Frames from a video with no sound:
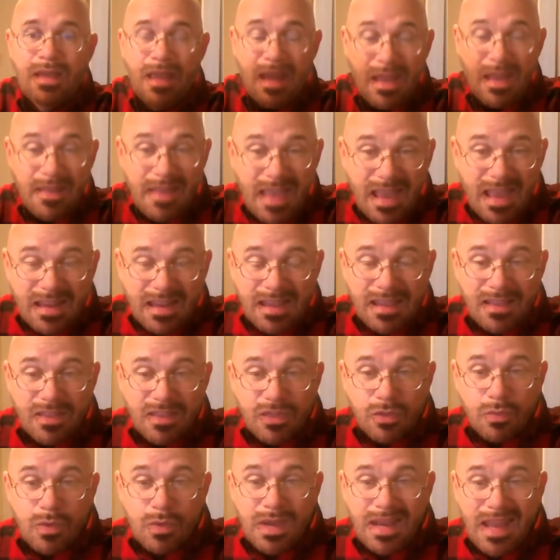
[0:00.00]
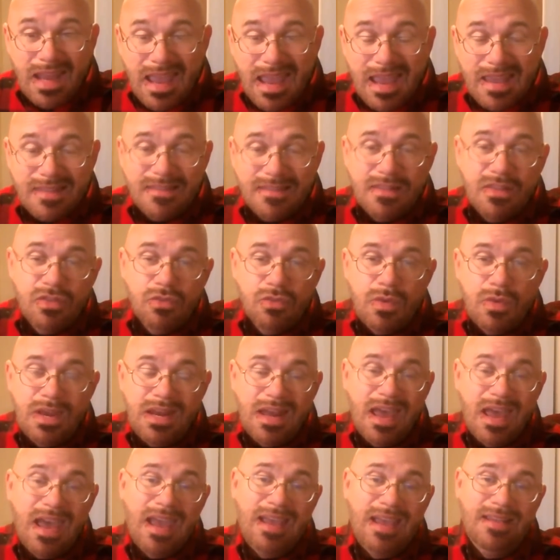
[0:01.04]
And that 3 days and 3
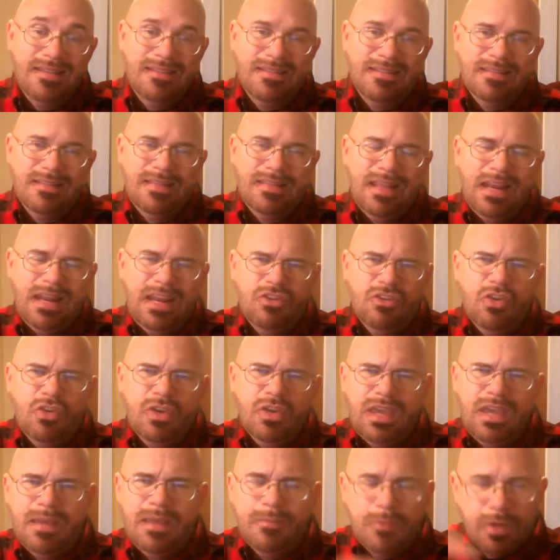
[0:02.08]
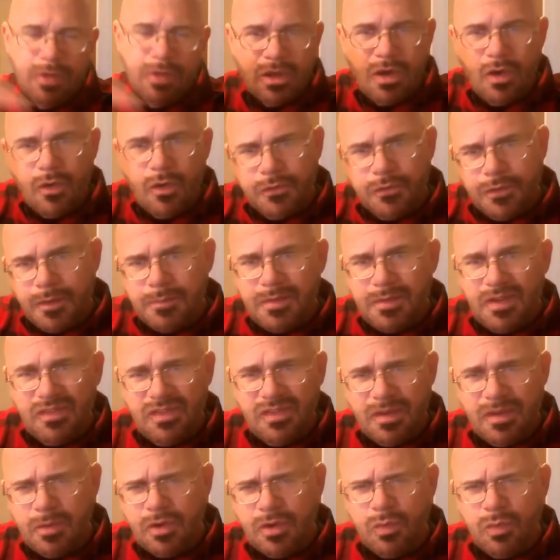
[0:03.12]
nights that it took him to go from
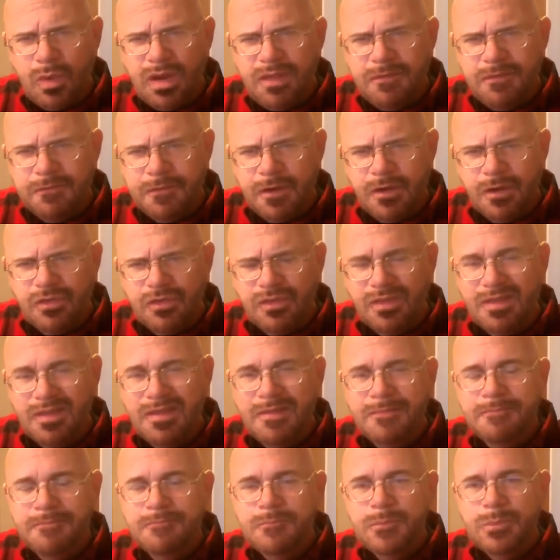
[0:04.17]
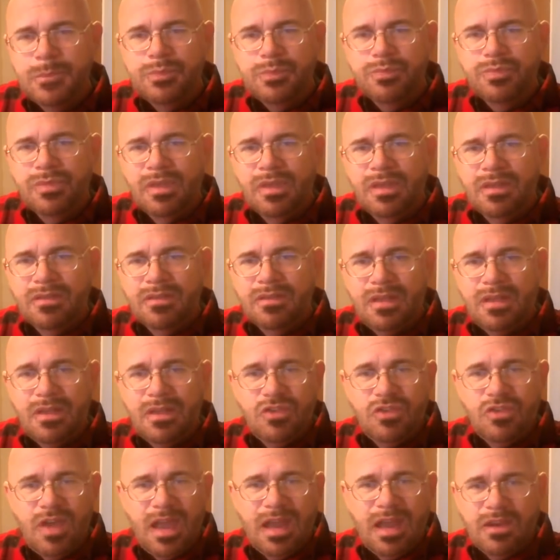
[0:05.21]
December 21st, see,
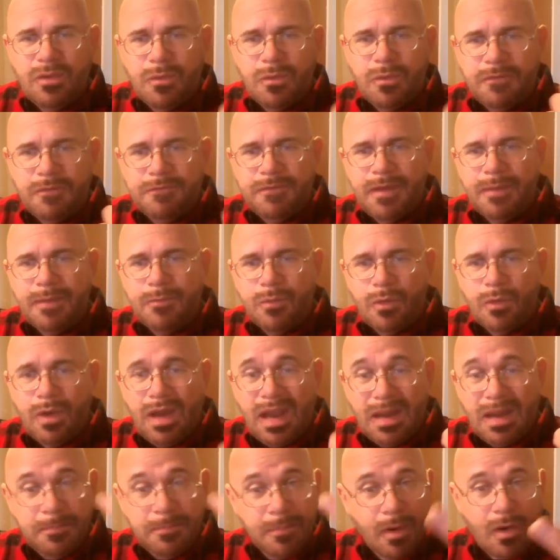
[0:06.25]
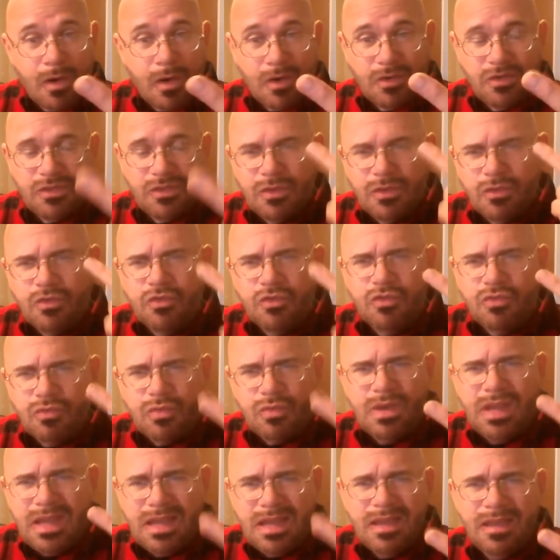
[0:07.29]
January, February, and March, there's
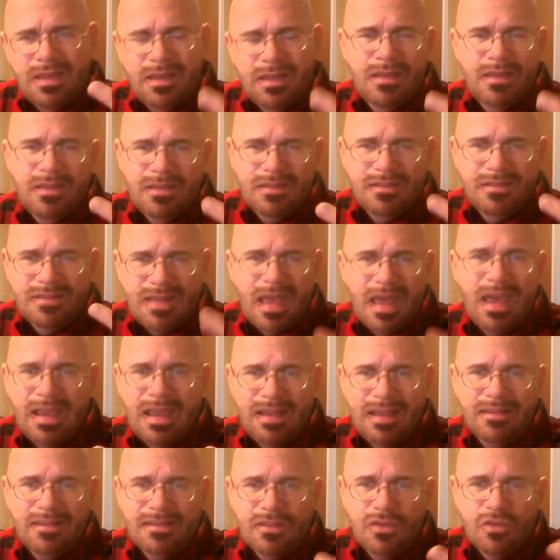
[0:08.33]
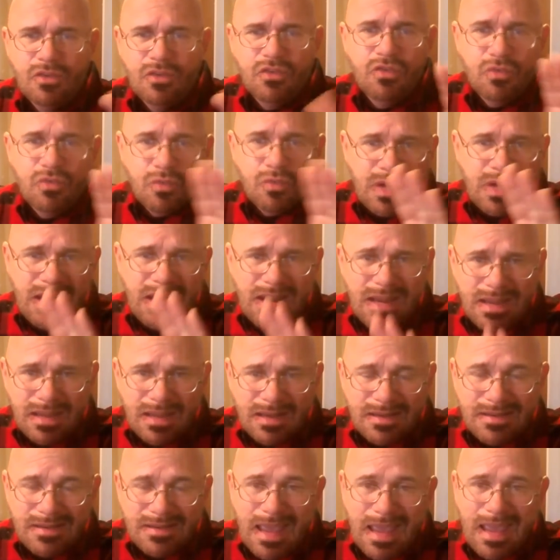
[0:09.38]
3 signs, there's 3
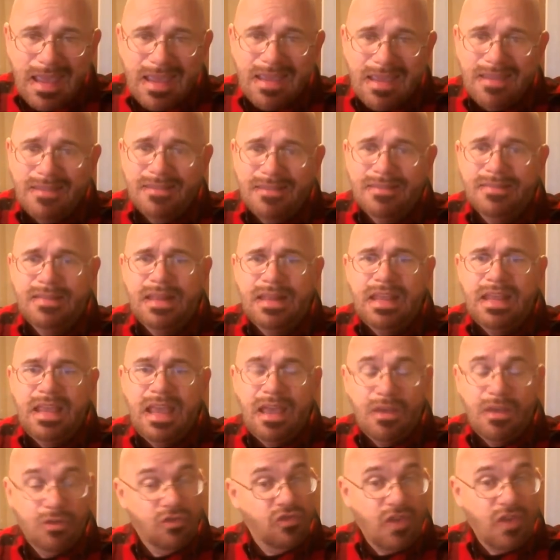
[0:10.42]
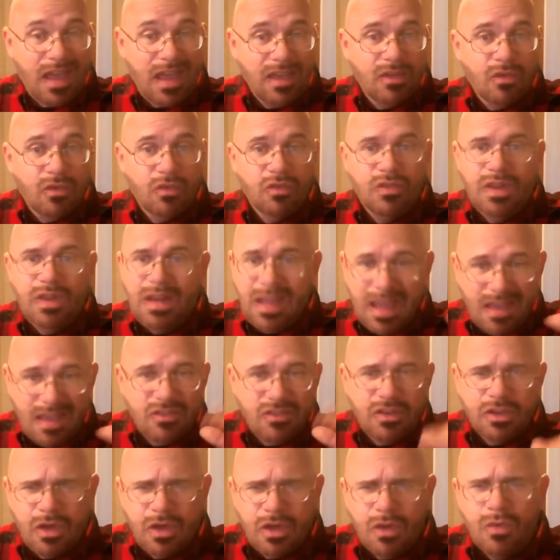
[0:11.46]
days cycles that he has
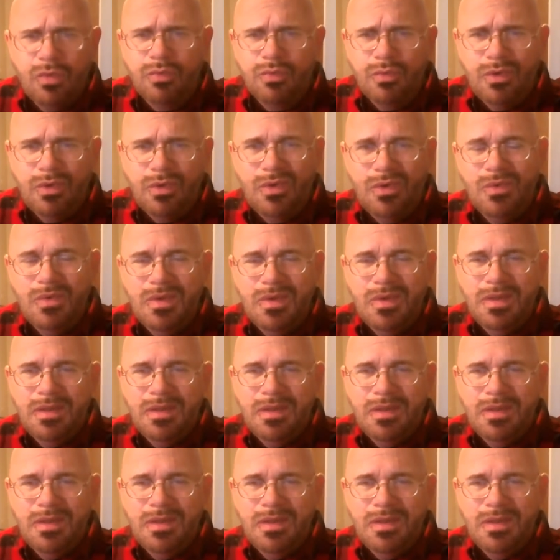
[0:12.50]
to go through